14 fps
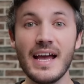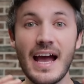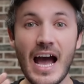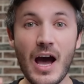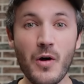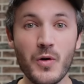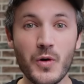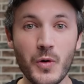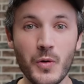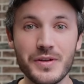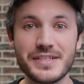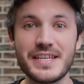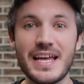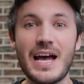How cool
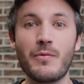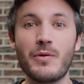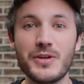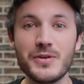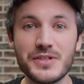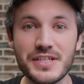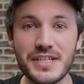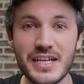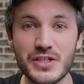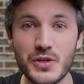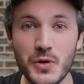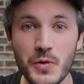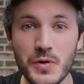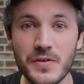is that? What used to take
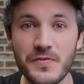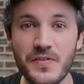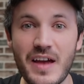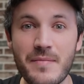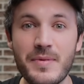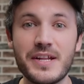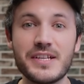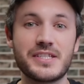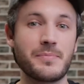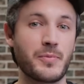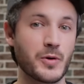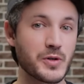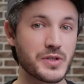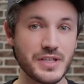2 to 5 minutes to
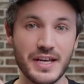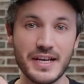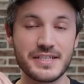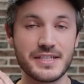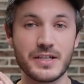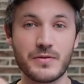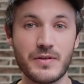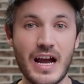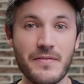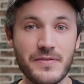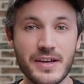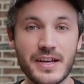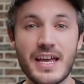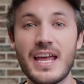personalize the
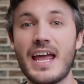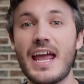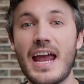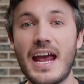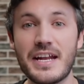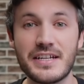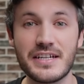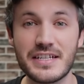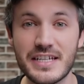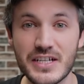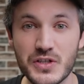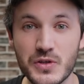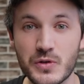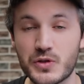graphic and an
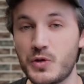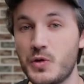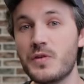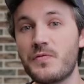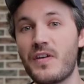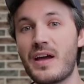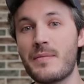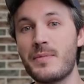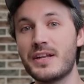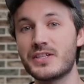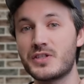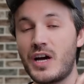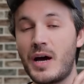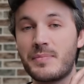additional 2 to 5
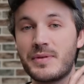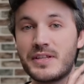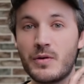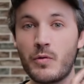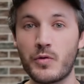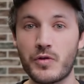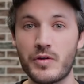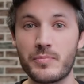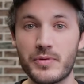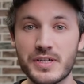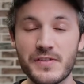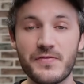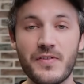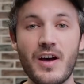minutes to update the order on
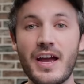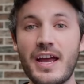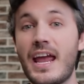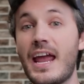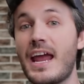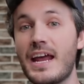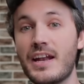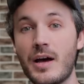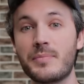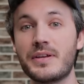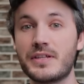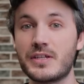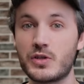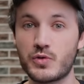Printify and
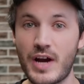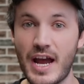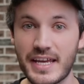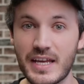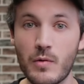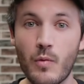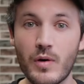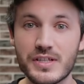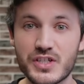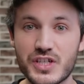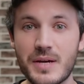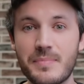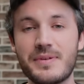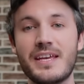update the tracking once
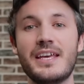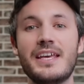shipped